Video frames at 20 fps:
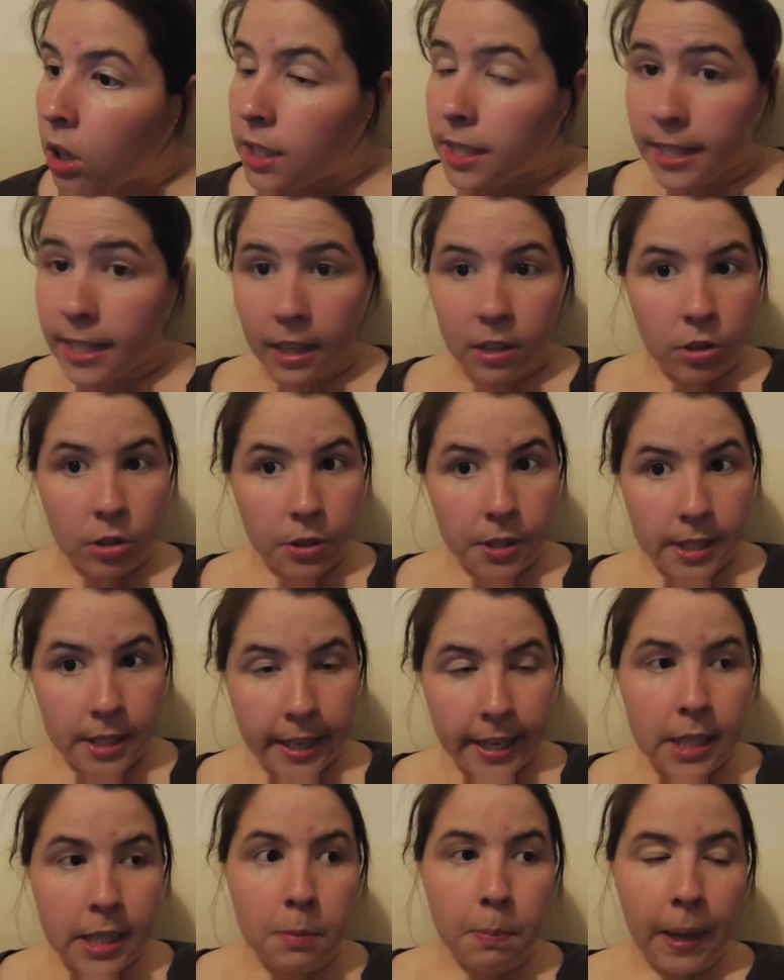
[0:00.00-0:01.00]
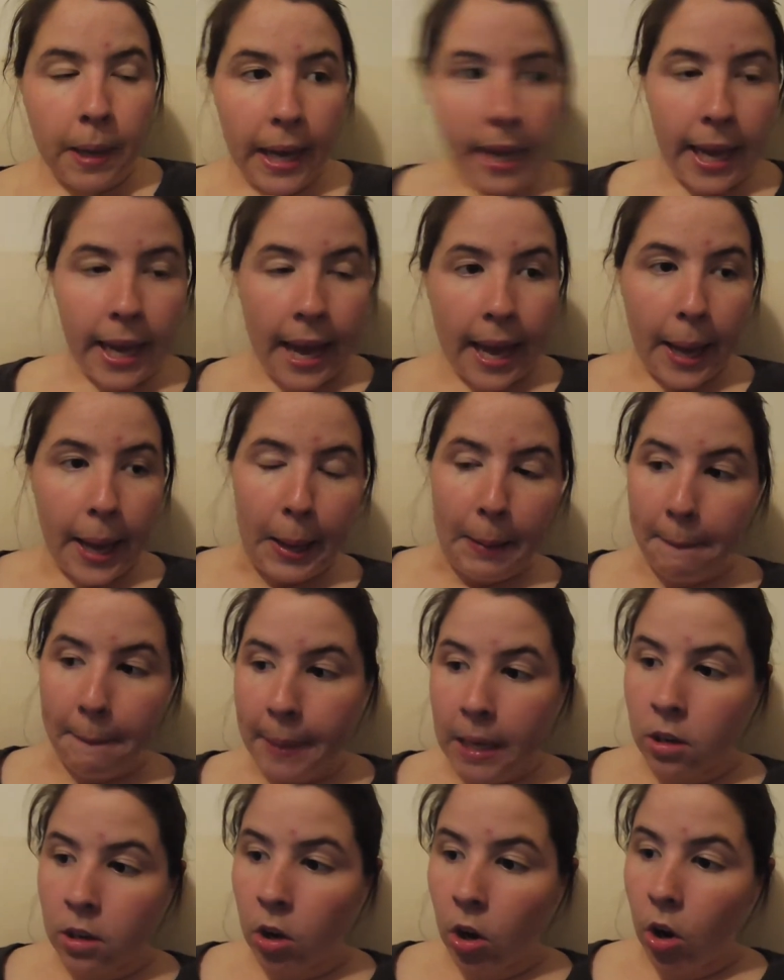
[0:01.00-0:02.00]
6:06
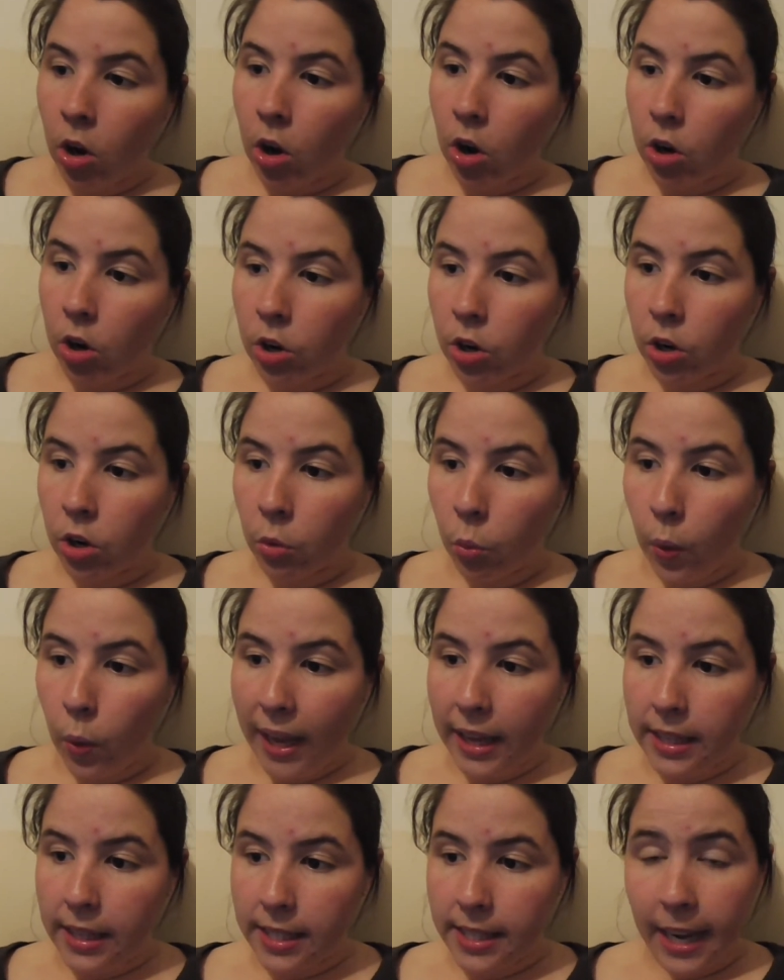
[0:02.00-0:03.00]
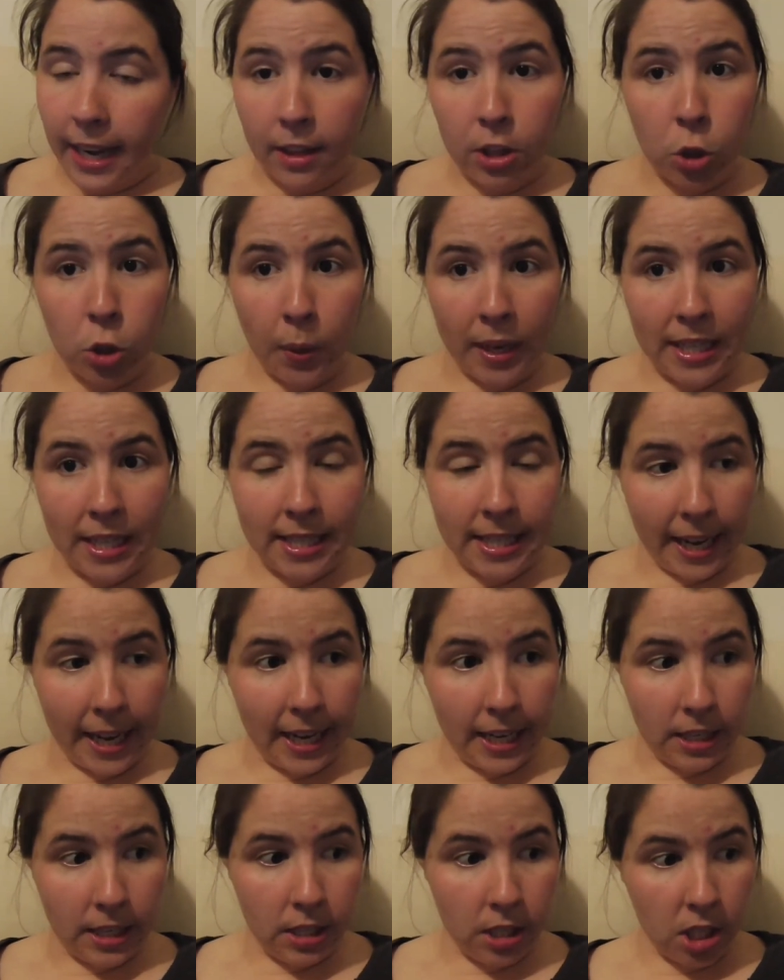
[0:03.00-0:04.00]
PM on Wednesday, the
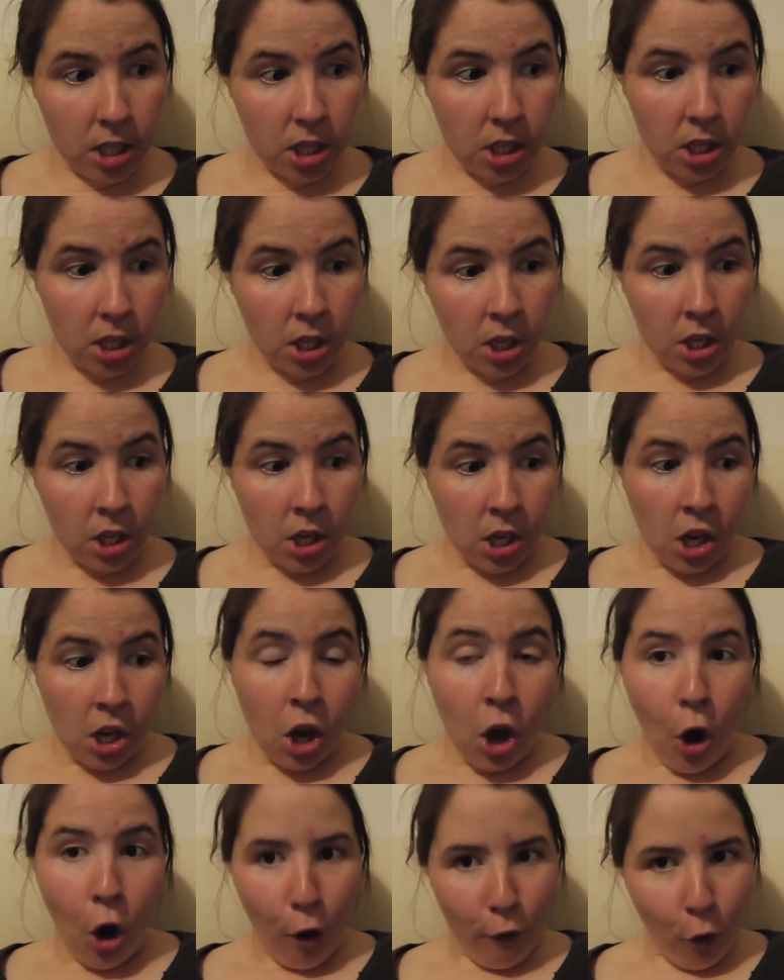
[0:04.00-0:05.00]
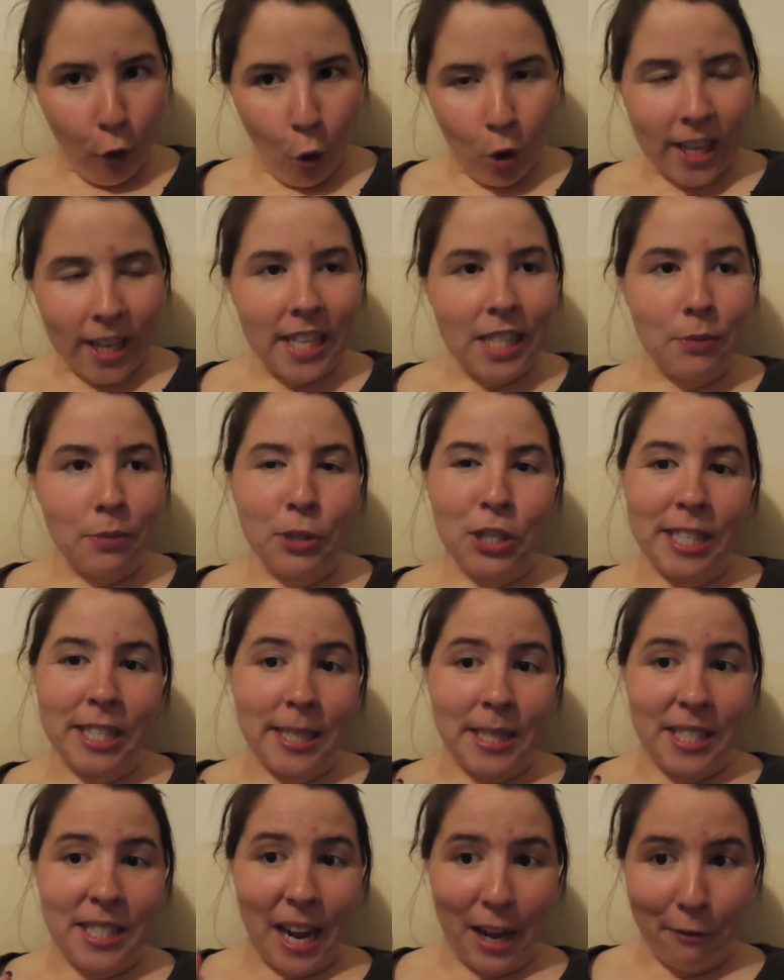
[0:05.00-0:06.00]
22nd of August, which
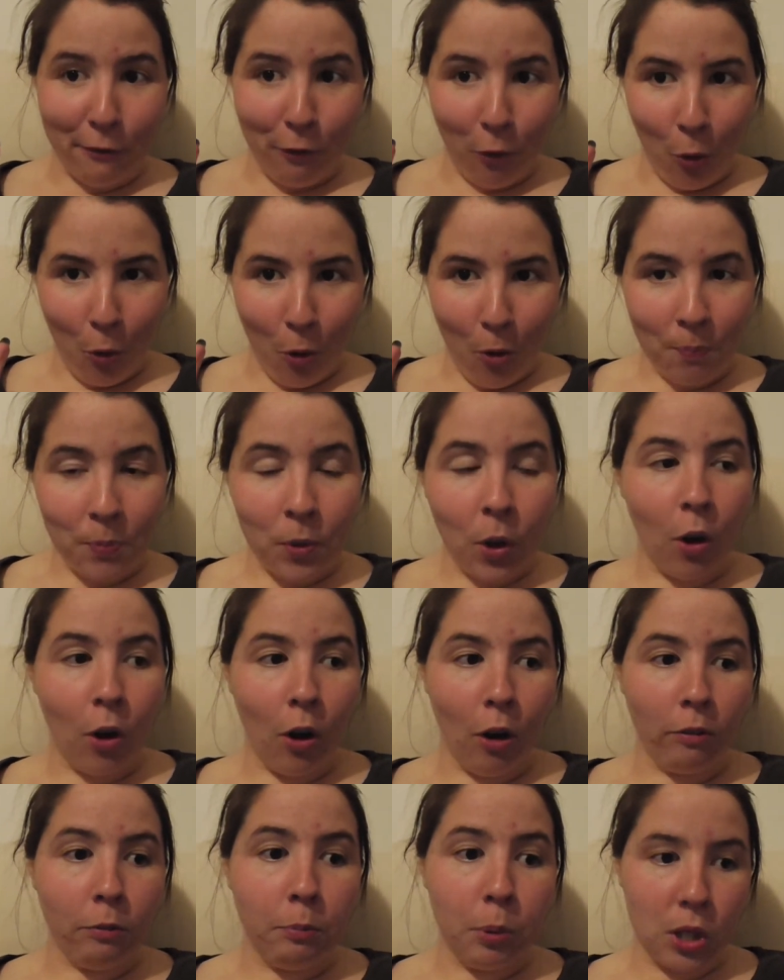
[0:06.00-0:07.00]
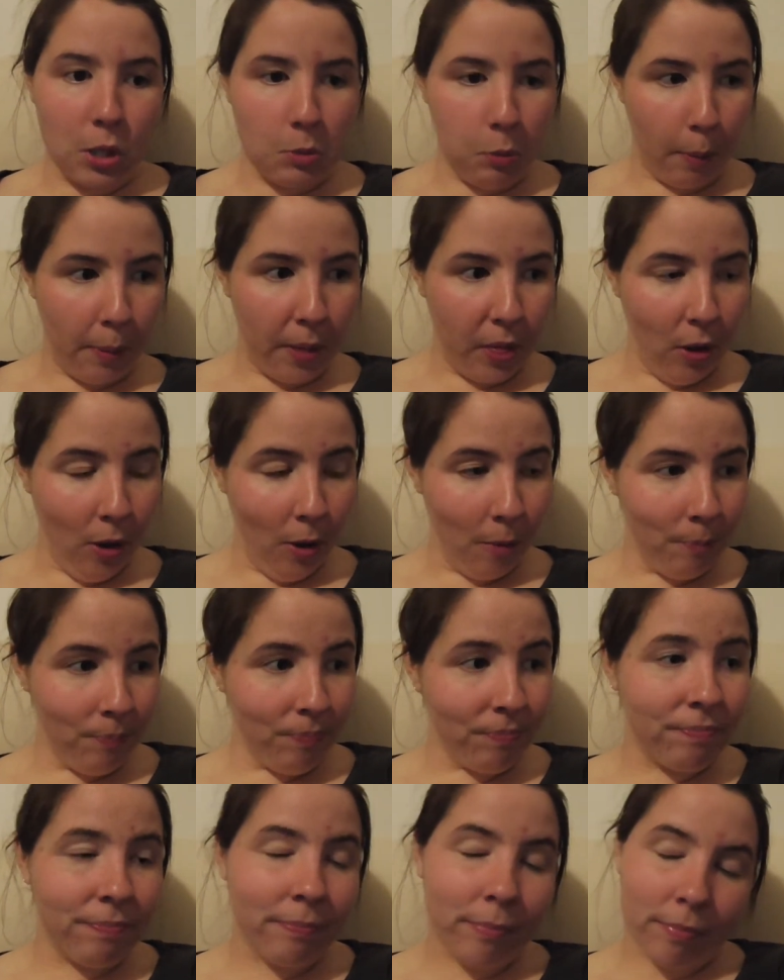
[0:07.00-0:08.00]
is day 4 of
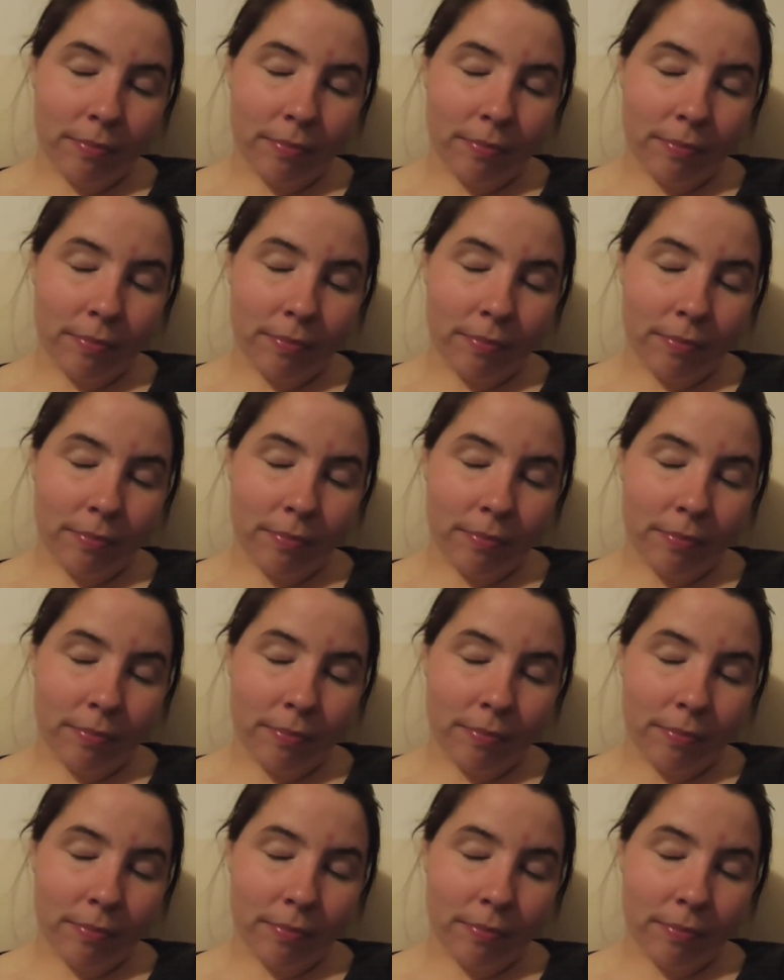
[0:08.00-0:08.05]
BookSwapAthon.